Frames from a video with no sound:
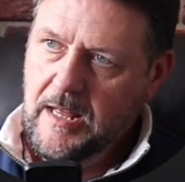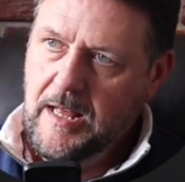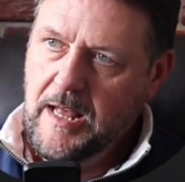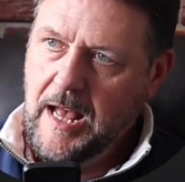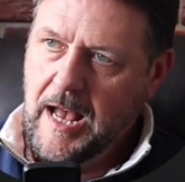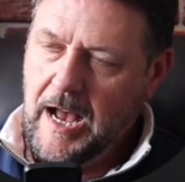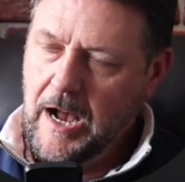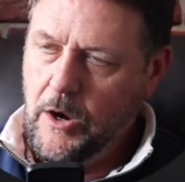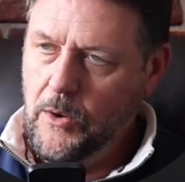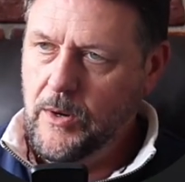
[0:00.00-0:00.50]

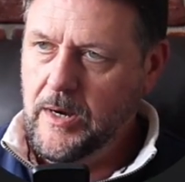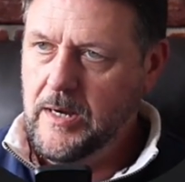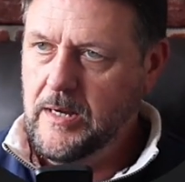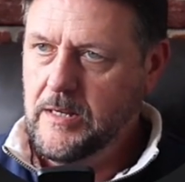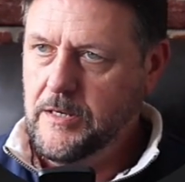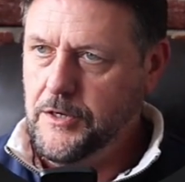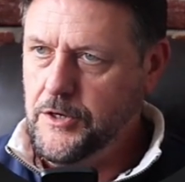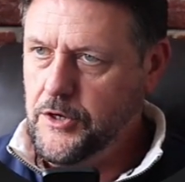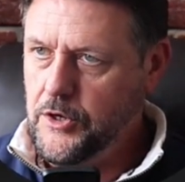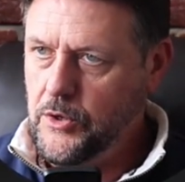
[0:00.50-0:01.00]
our
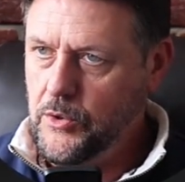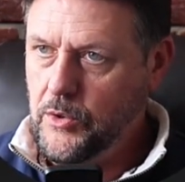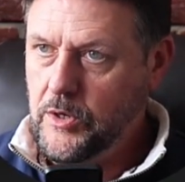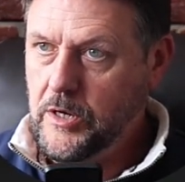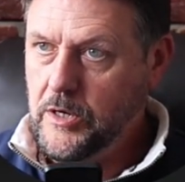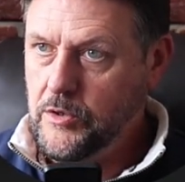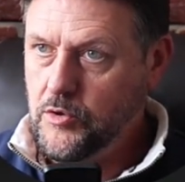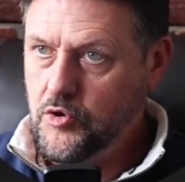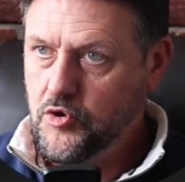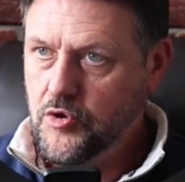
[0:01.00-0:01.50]
new
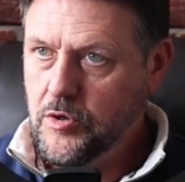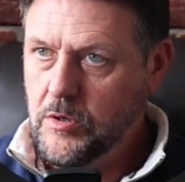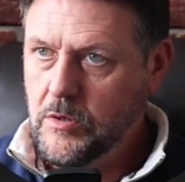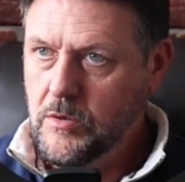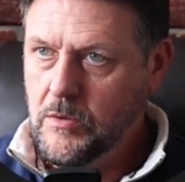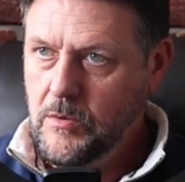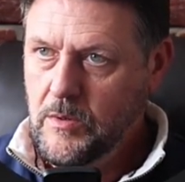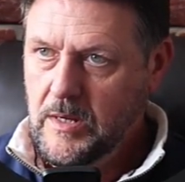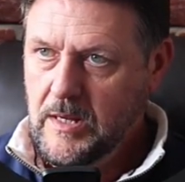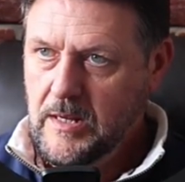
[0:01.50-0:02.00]

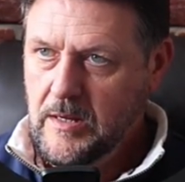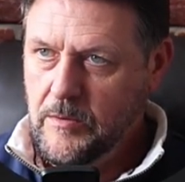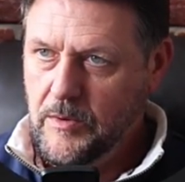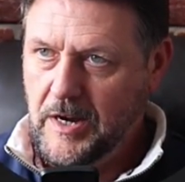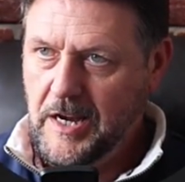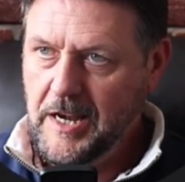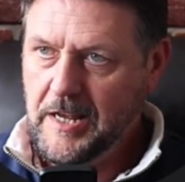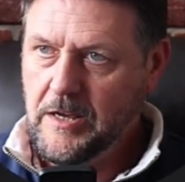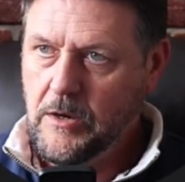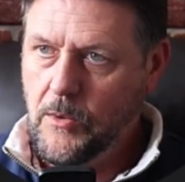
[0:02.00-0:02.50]
control. We'll
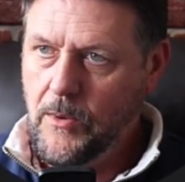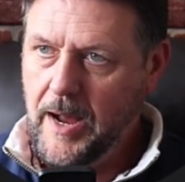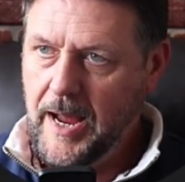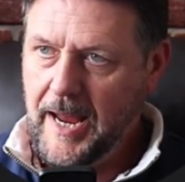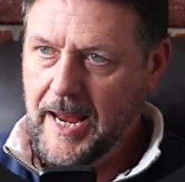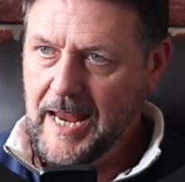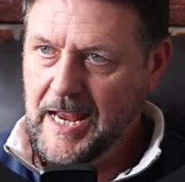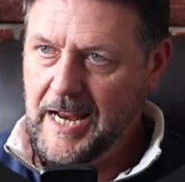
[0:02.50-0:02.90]
click away and